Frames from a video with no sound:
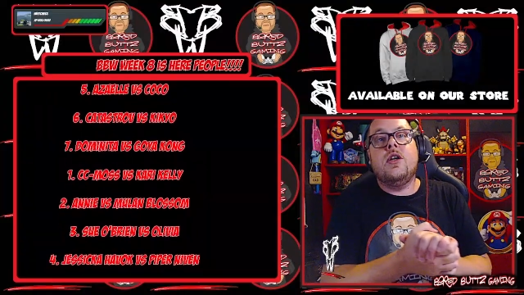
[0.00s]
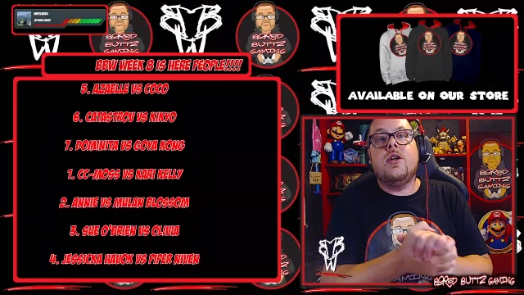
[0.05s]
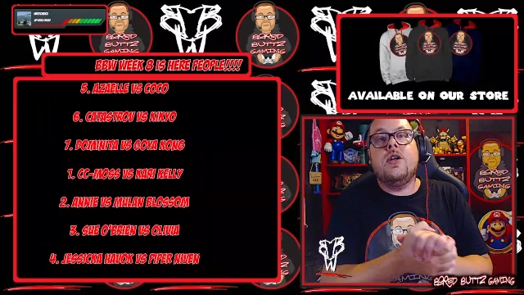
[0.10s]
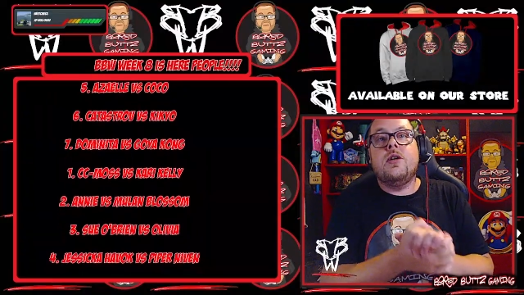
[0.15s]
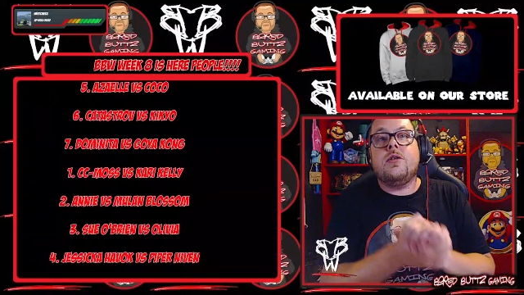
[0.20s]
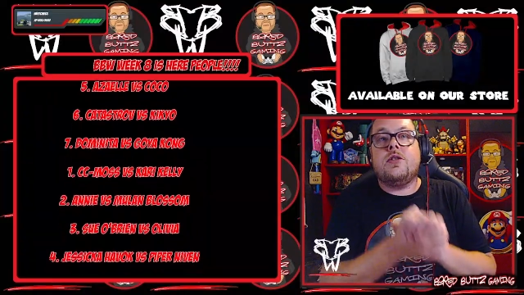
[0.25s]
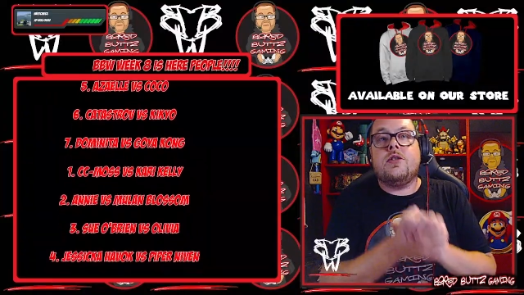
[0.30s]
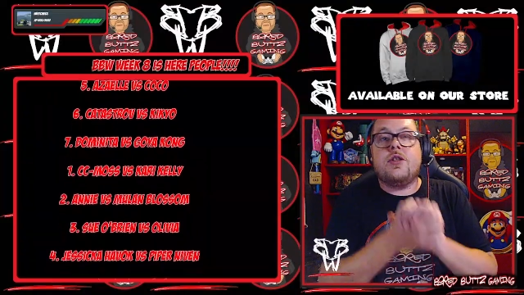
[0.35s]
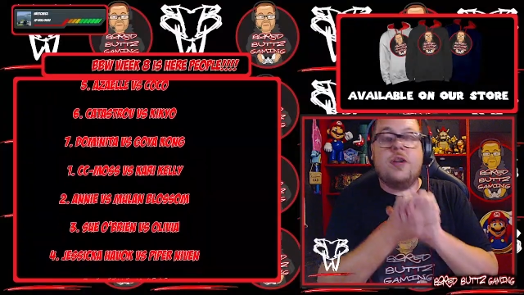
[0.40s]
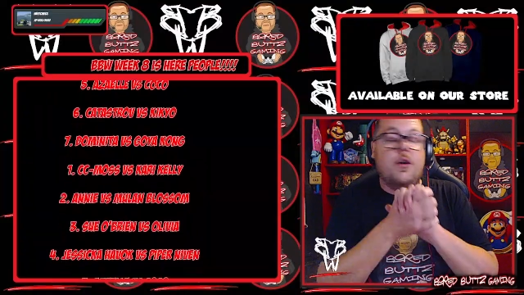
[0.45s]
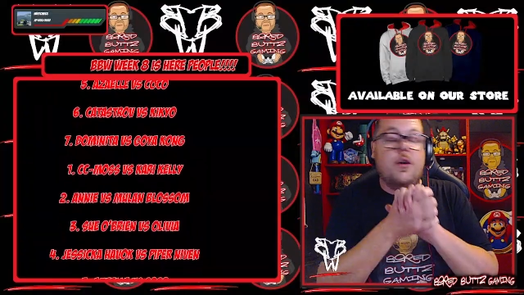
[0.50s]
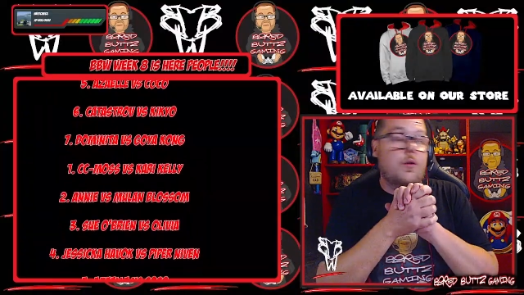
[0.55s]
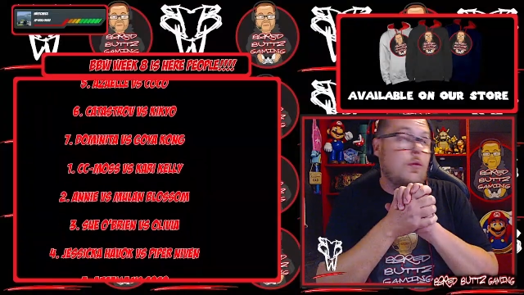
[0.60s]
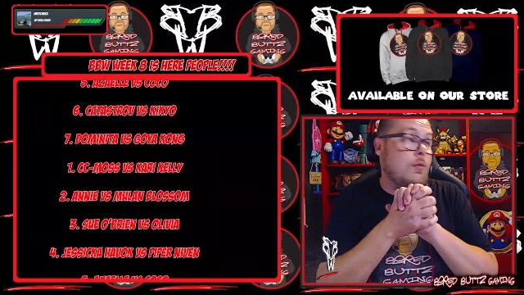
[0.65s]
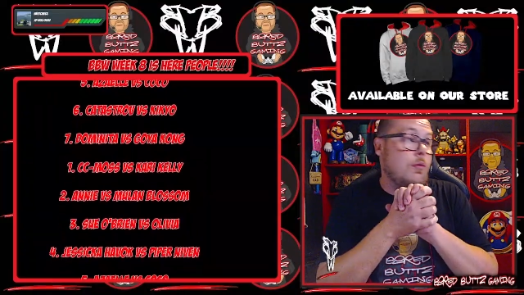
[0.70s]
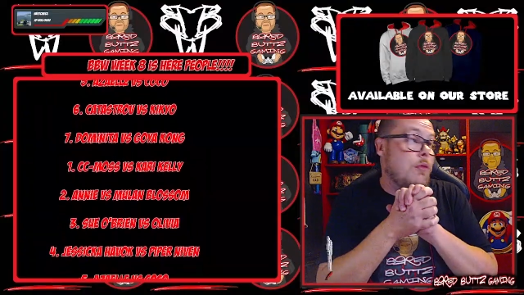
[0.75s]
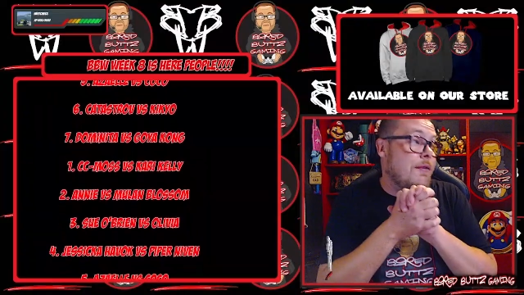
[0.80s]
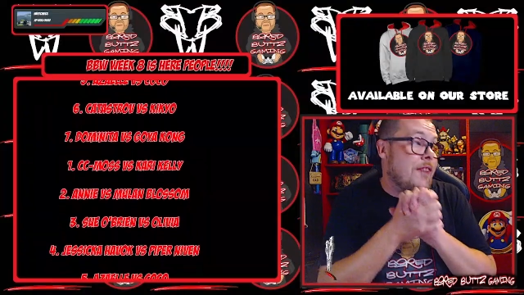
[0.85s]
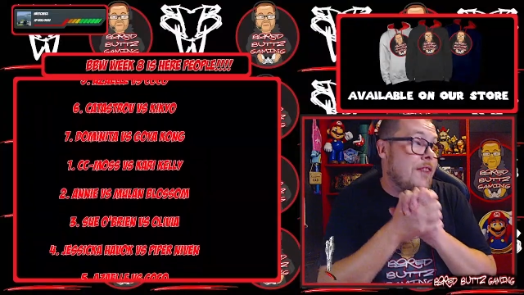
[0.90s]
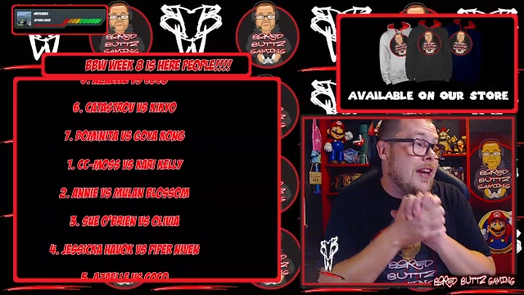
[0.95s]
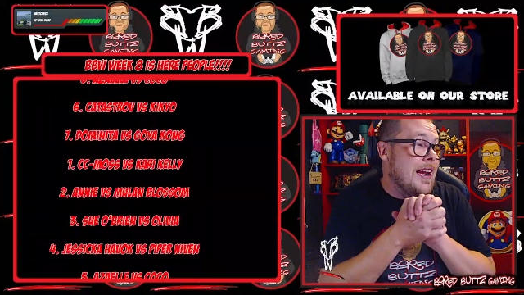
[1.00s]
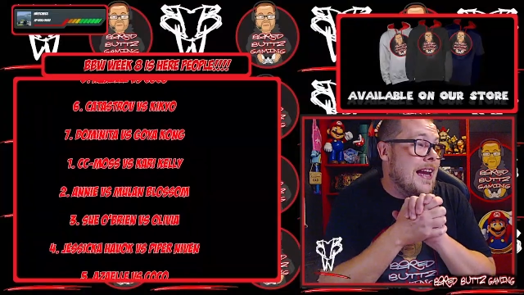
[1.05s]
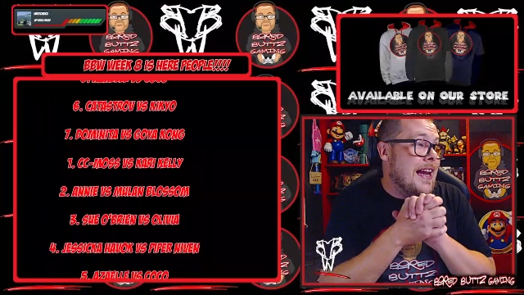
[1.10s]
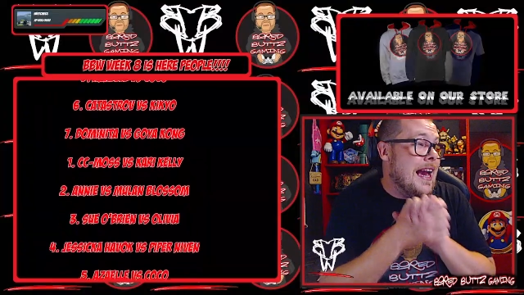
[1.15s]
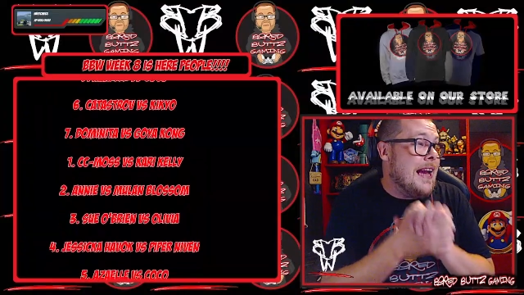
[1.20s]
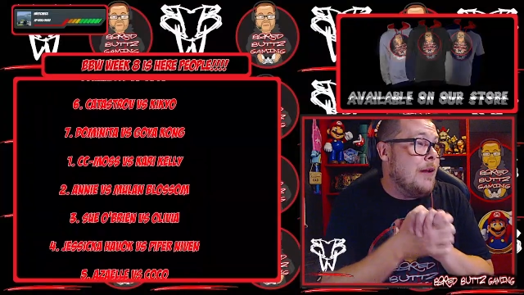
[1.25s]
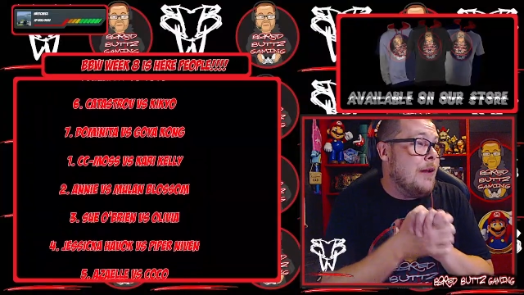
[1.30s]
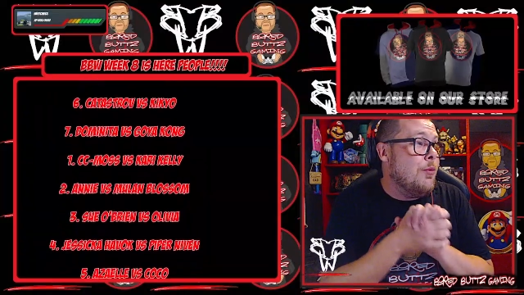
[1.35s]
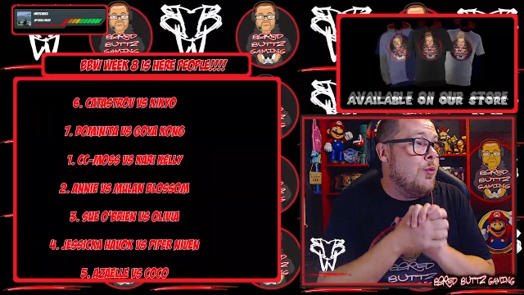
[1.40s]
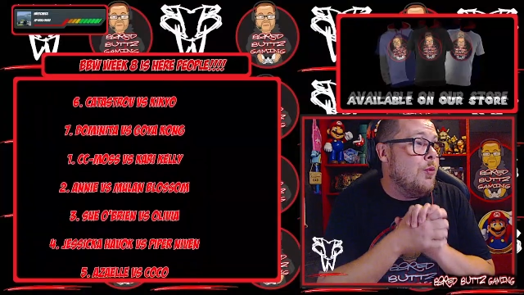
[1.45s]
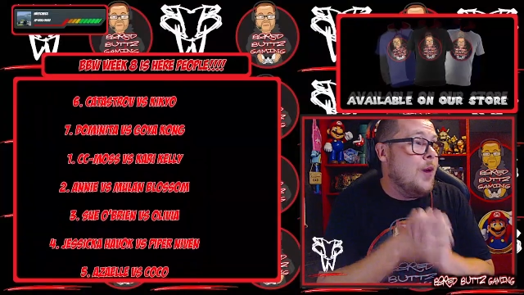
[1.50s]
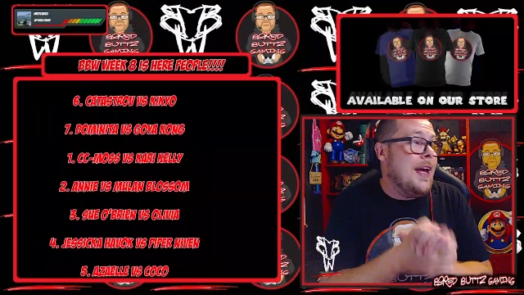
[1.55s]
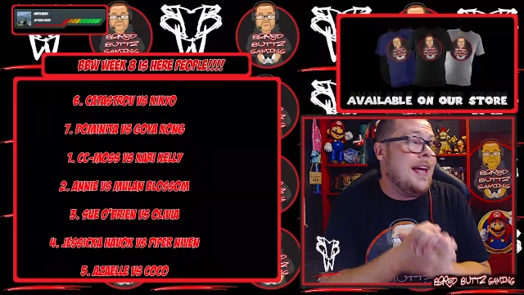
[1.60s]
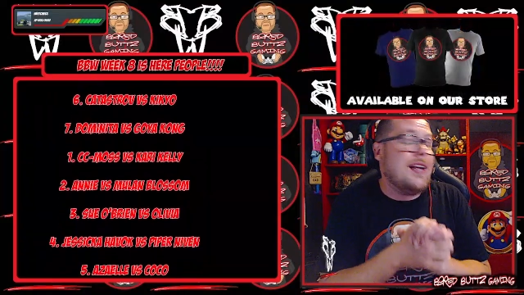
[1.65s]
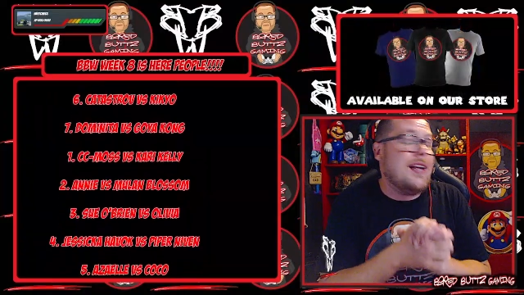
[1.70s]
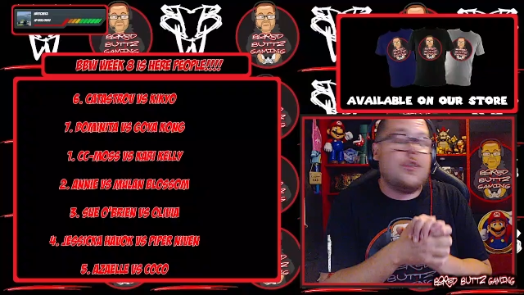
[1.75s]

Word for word: So within a week,